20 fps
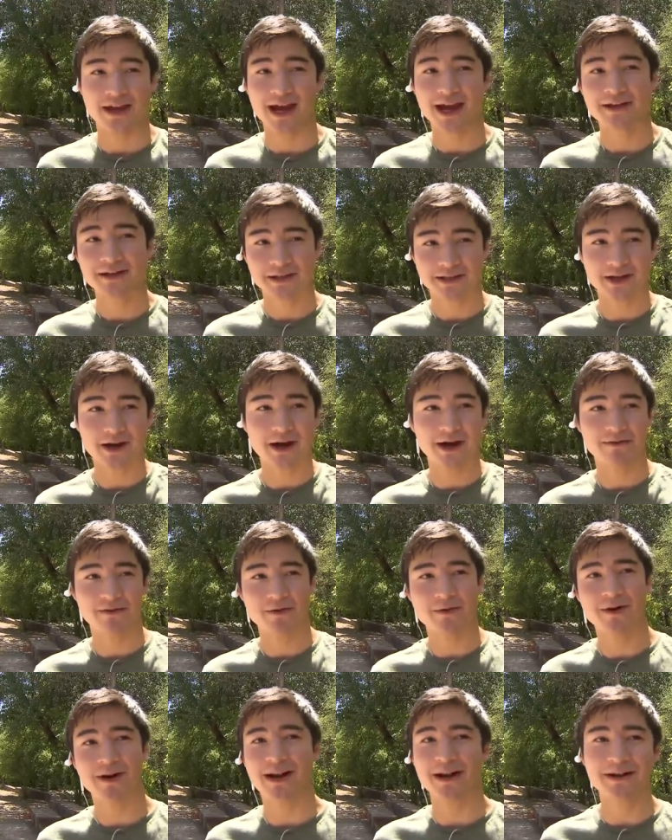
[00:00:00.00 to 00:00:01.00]
Yeah, I just saw
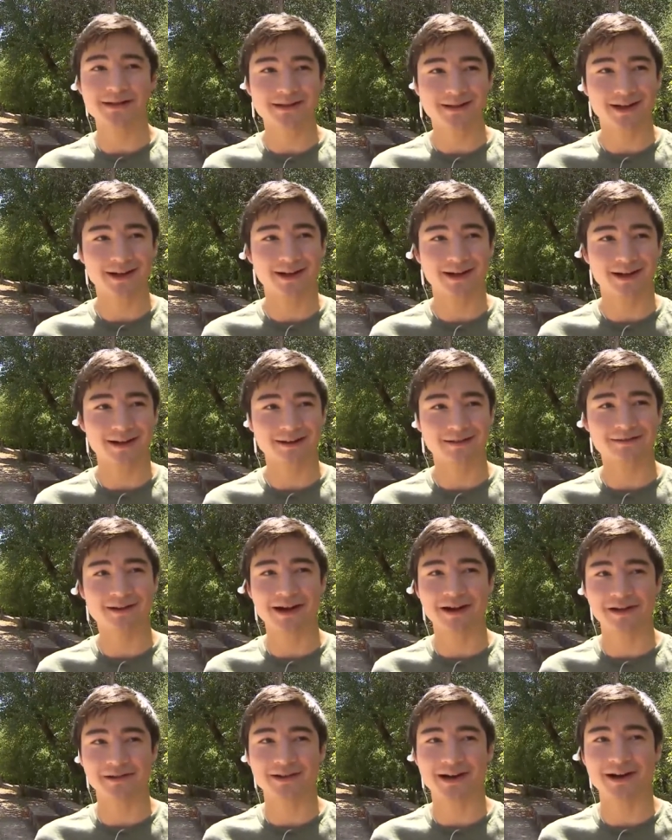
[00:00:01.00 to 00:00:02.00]
everyone else uh,
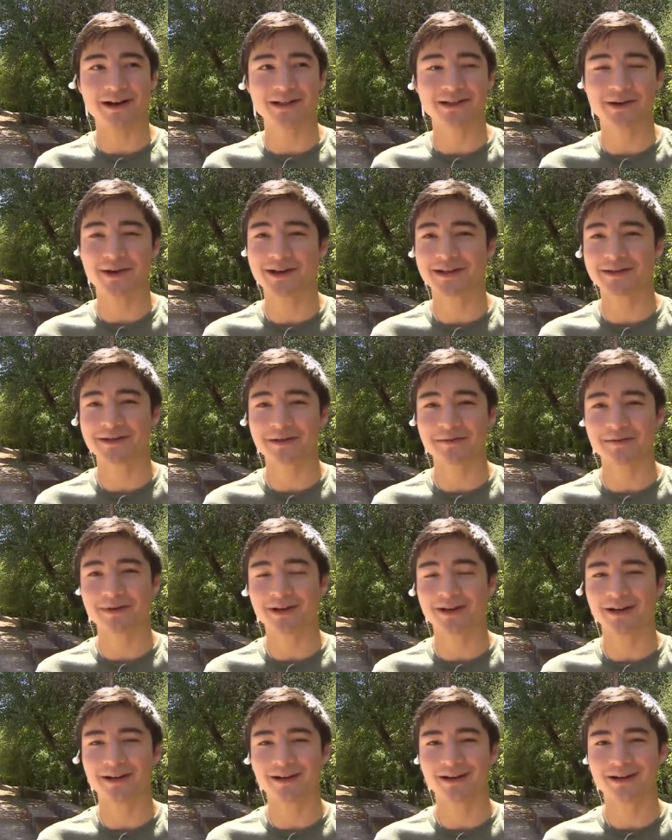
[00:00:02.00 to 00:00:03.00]
riding around, so I assumed
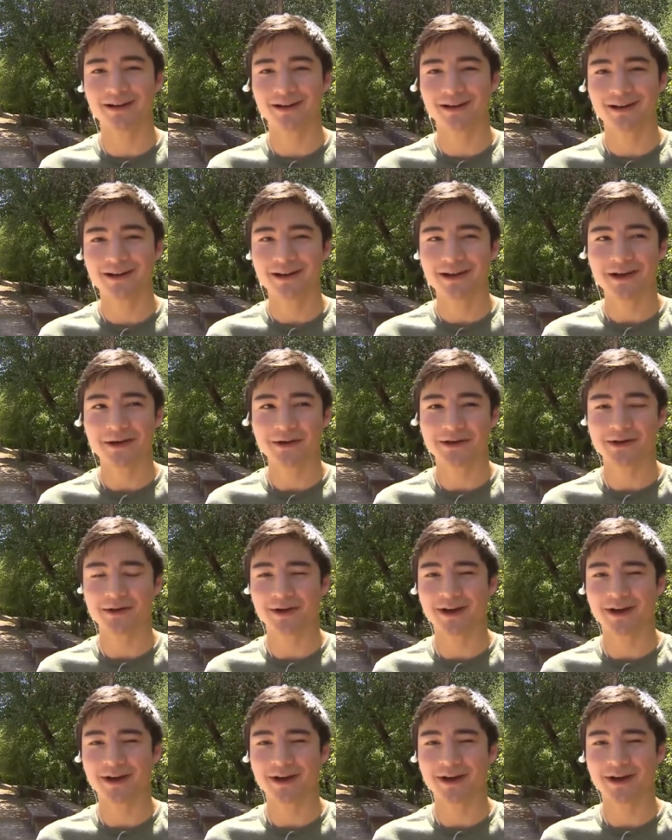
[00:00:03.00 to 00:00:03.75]
uh, it was